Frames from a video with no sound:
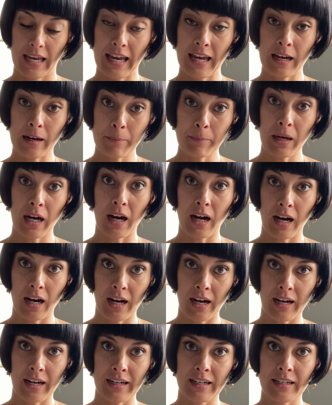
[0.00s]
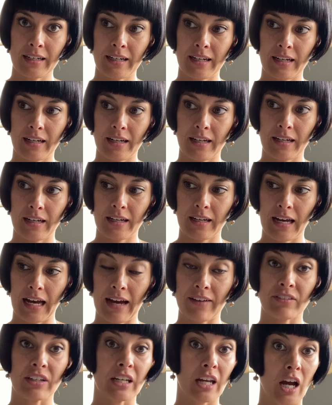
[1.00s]
Am I
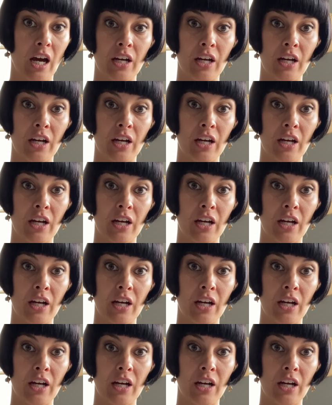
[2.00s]
having